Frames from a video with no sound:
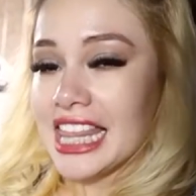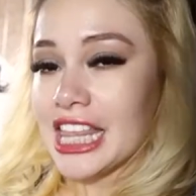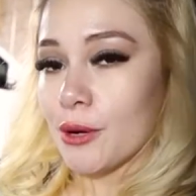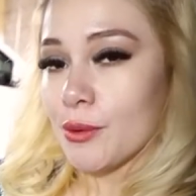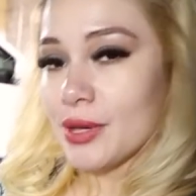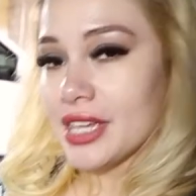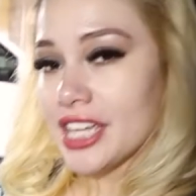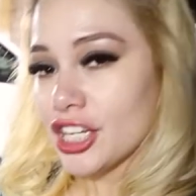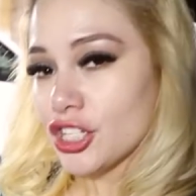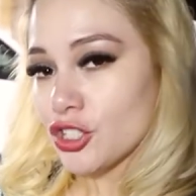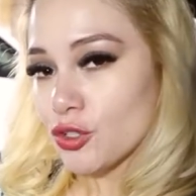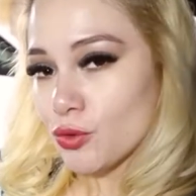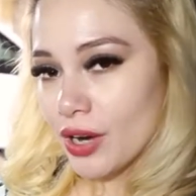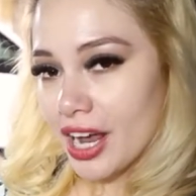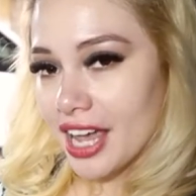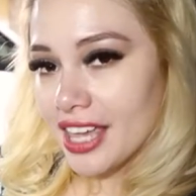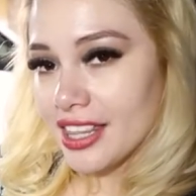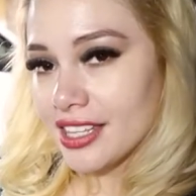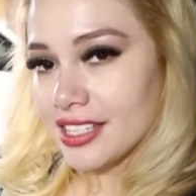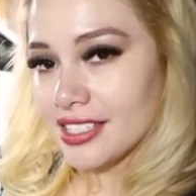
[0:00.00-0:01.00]
that we can
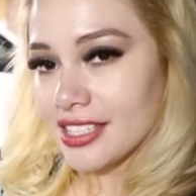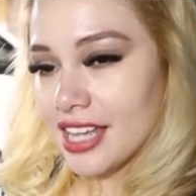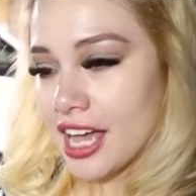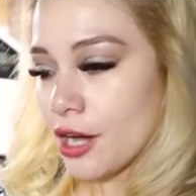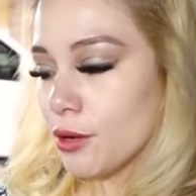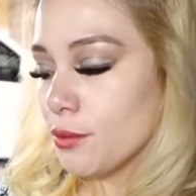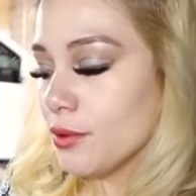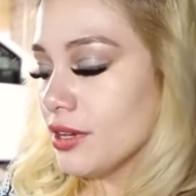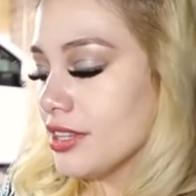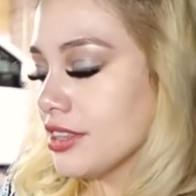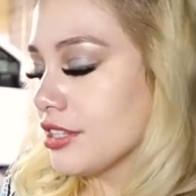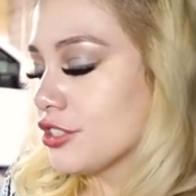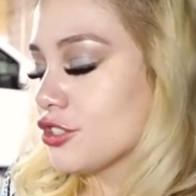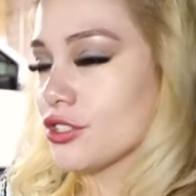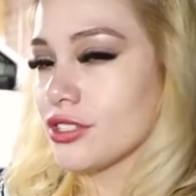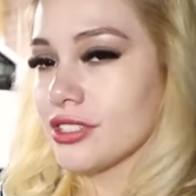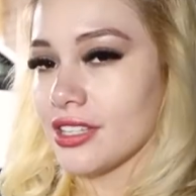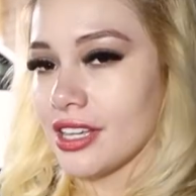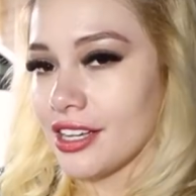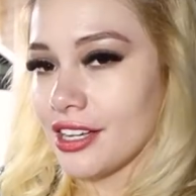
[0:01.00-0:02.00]
try this out with,
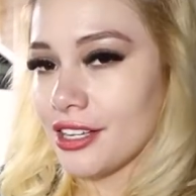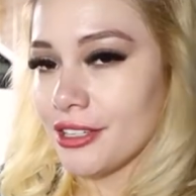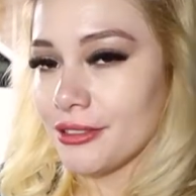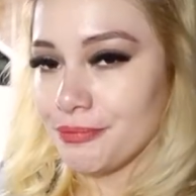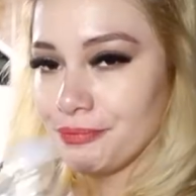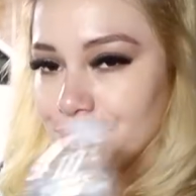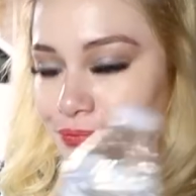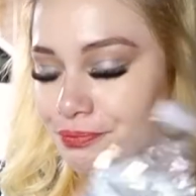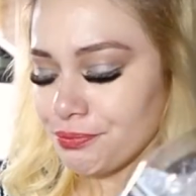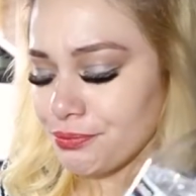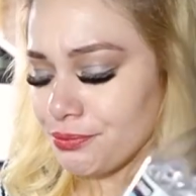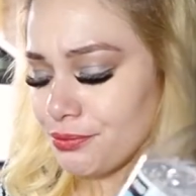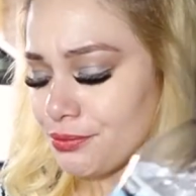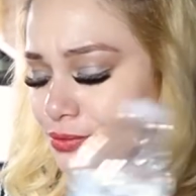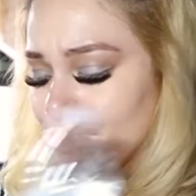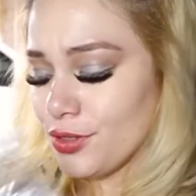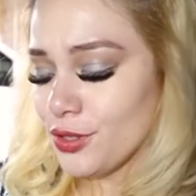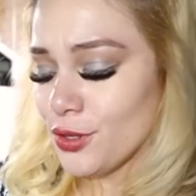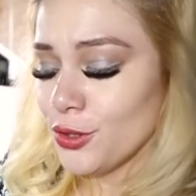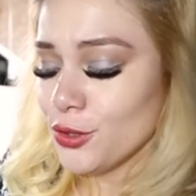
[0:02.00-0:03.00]
just like
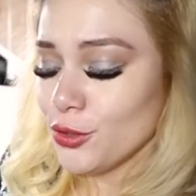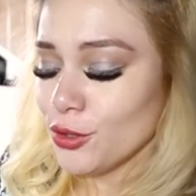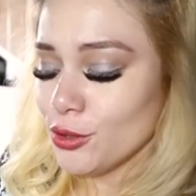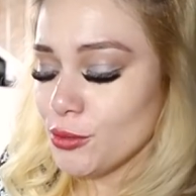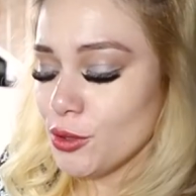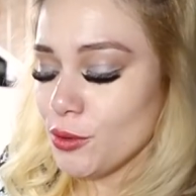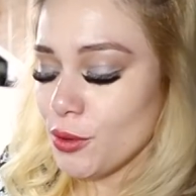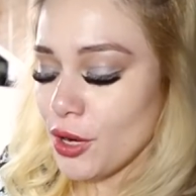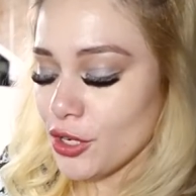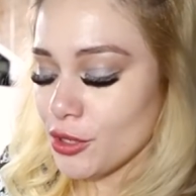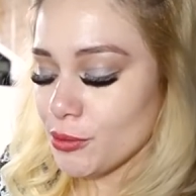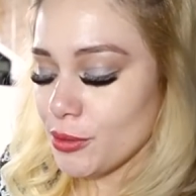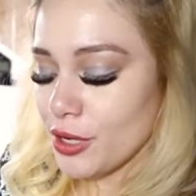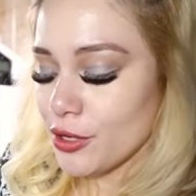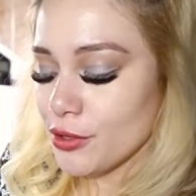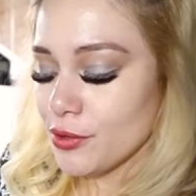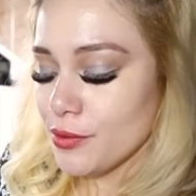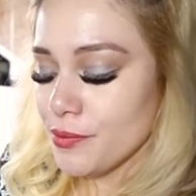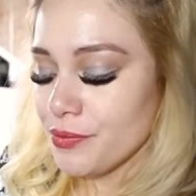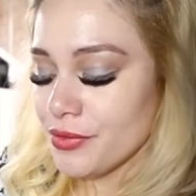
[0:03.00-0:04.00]
a normal water
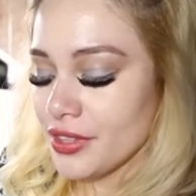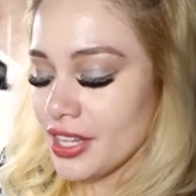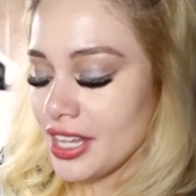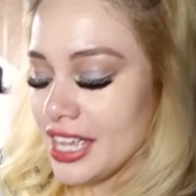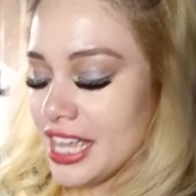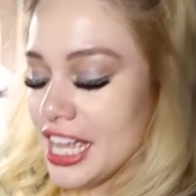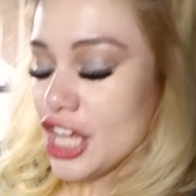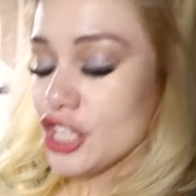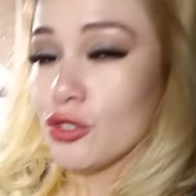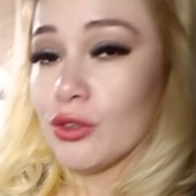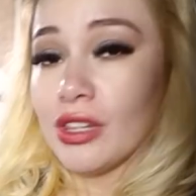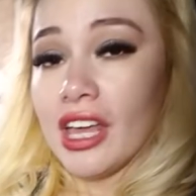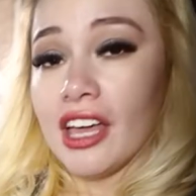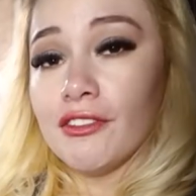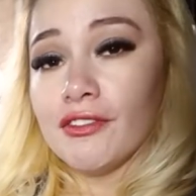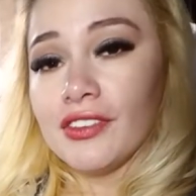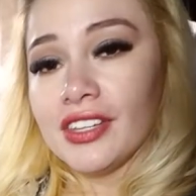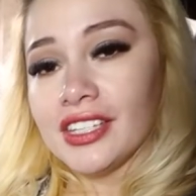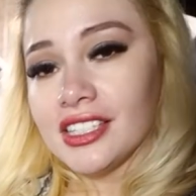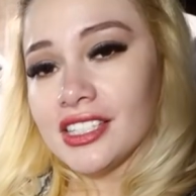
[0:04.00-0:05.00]
bottle. So
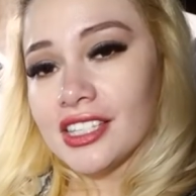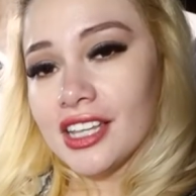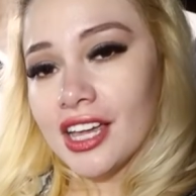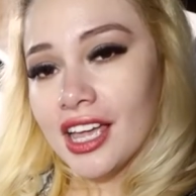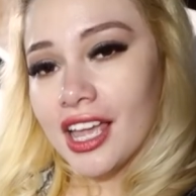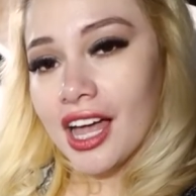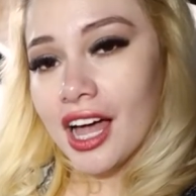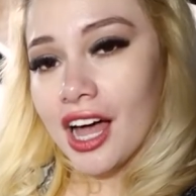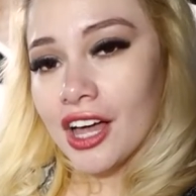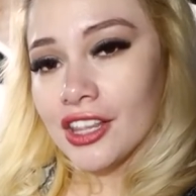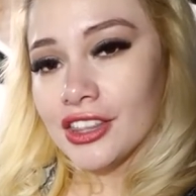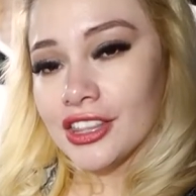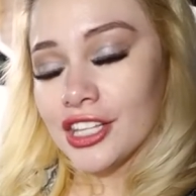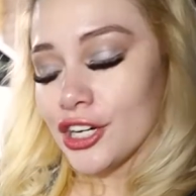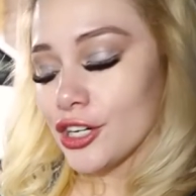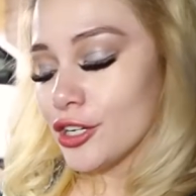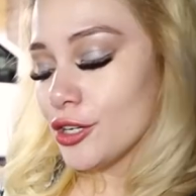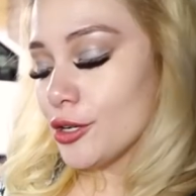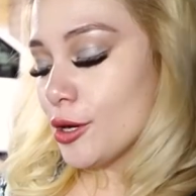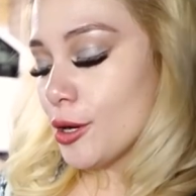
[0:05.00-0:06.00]
that fits on
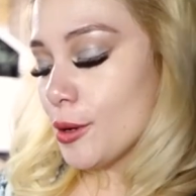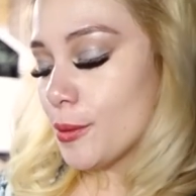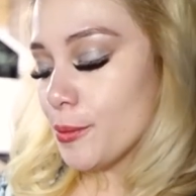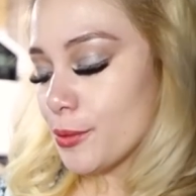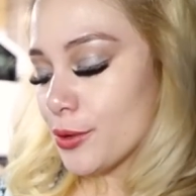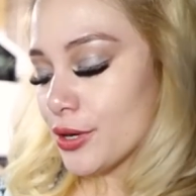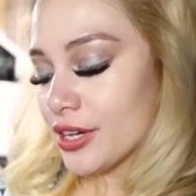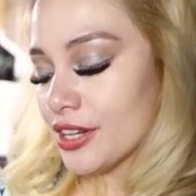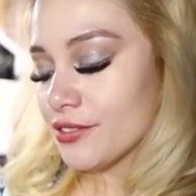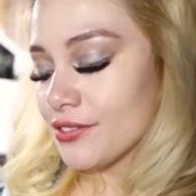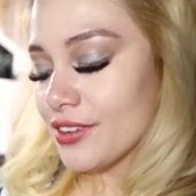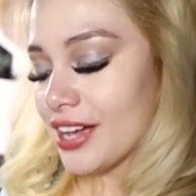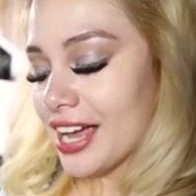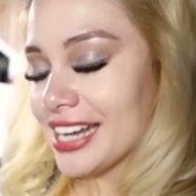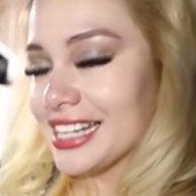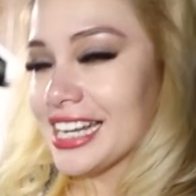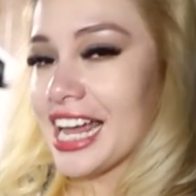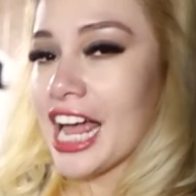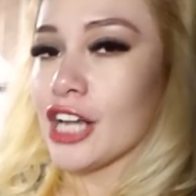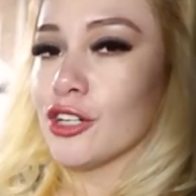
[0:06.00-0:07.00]
there pretty
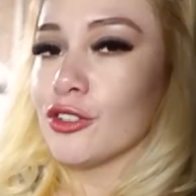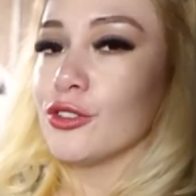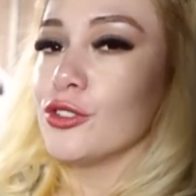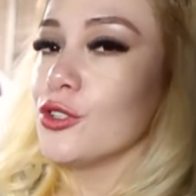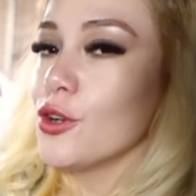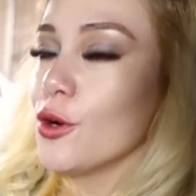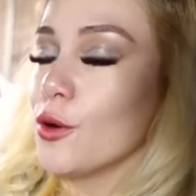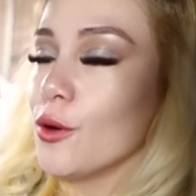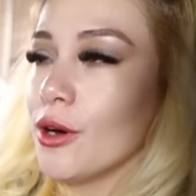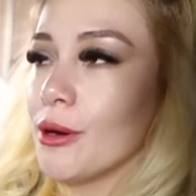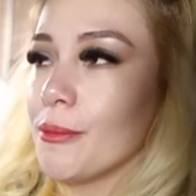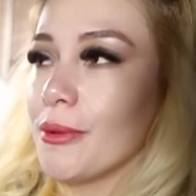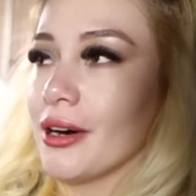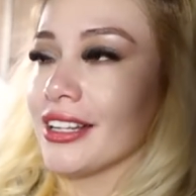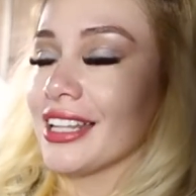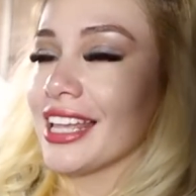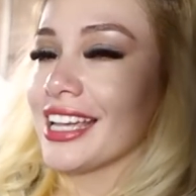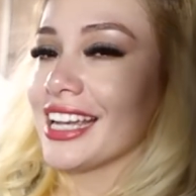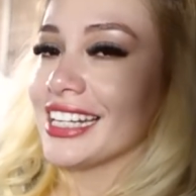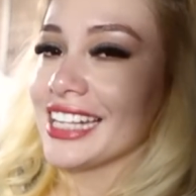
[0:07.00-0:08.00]
fine. I don't know
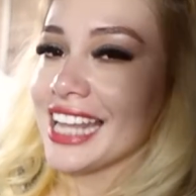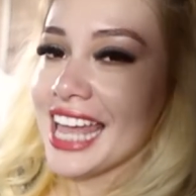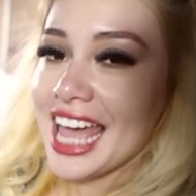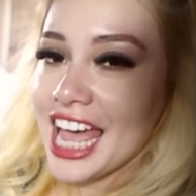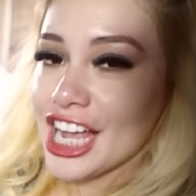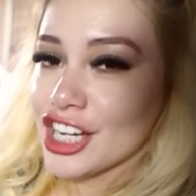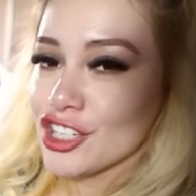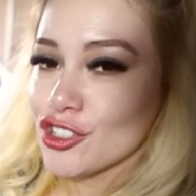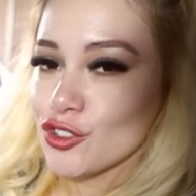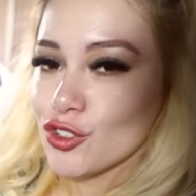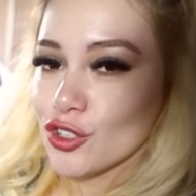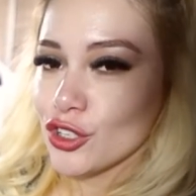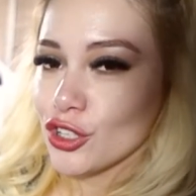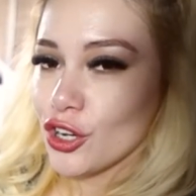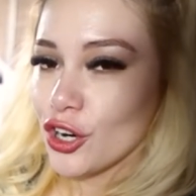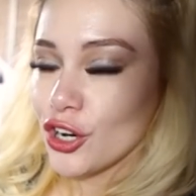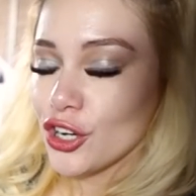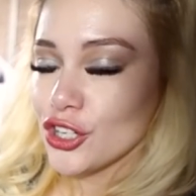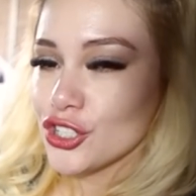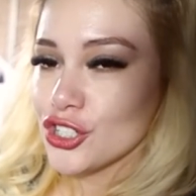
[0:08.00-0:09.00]
about like an extra
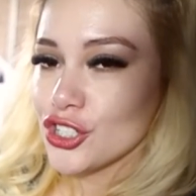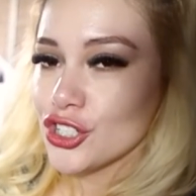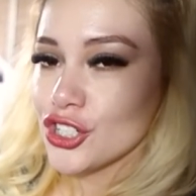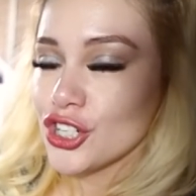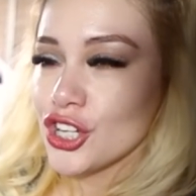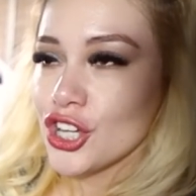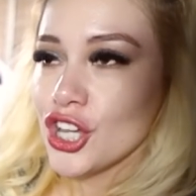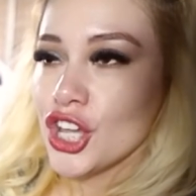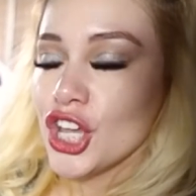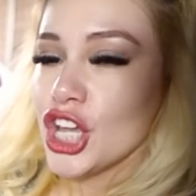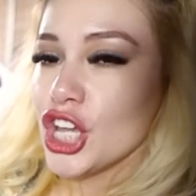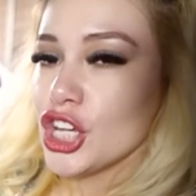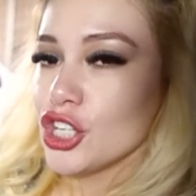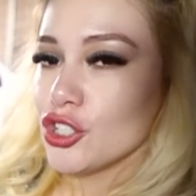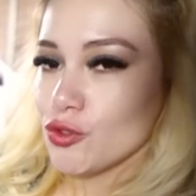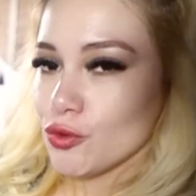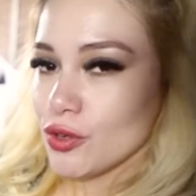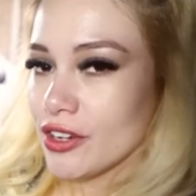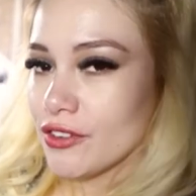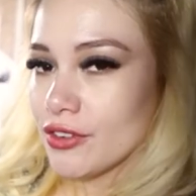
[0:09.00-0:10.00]
large
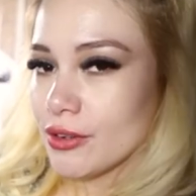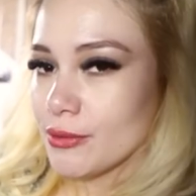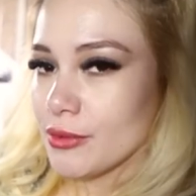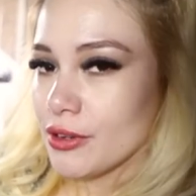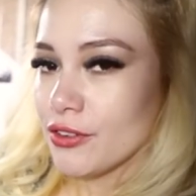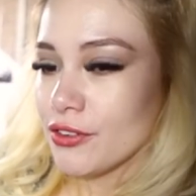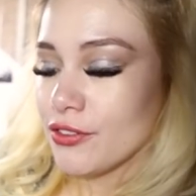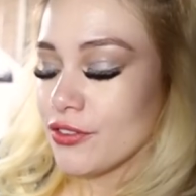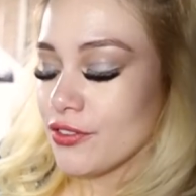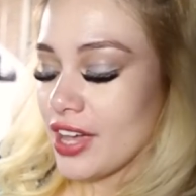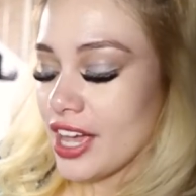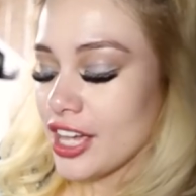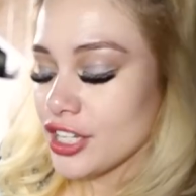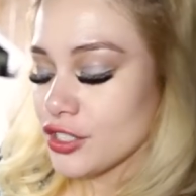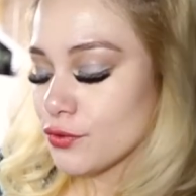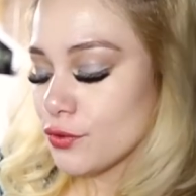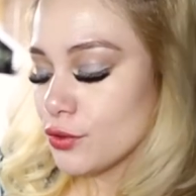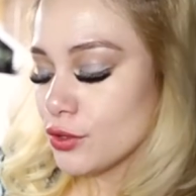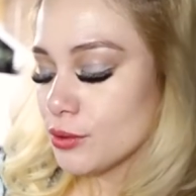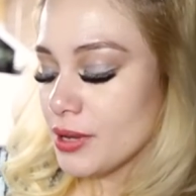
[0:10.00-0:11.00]
drink from a
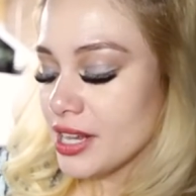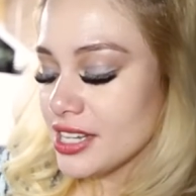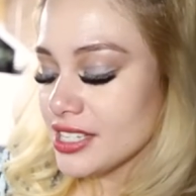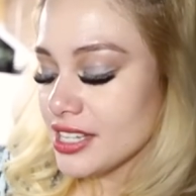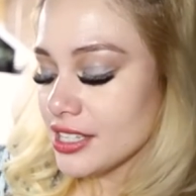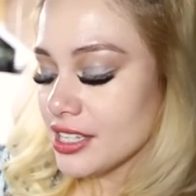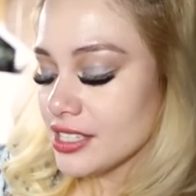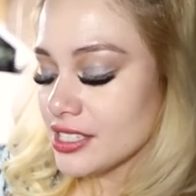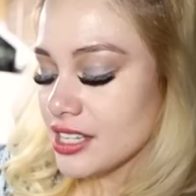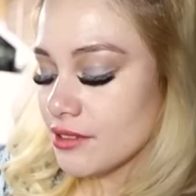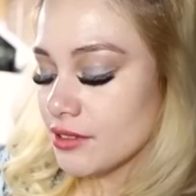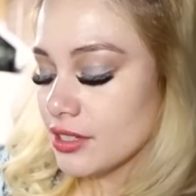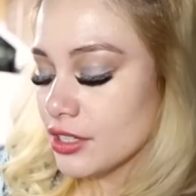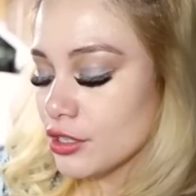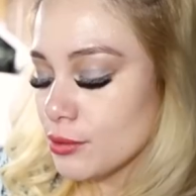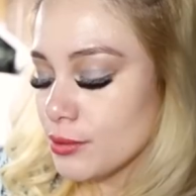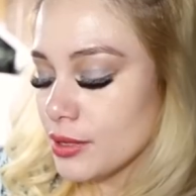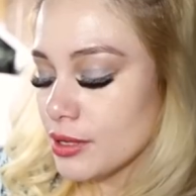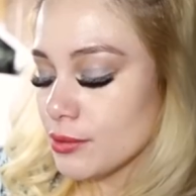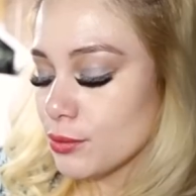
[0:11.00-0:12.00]
fast food place. It does have a
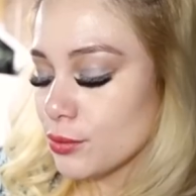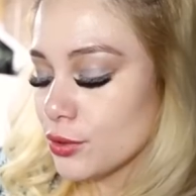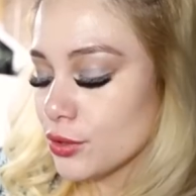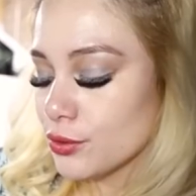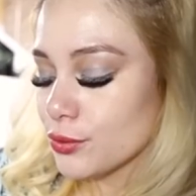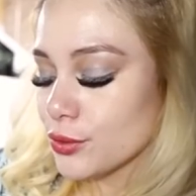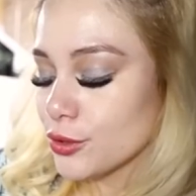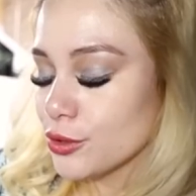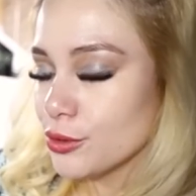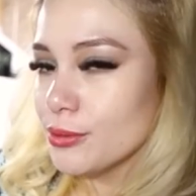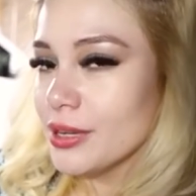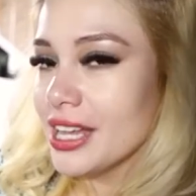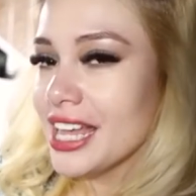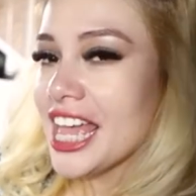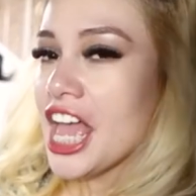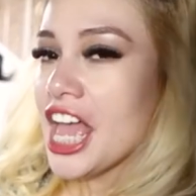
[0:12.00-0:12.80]
little bit more room.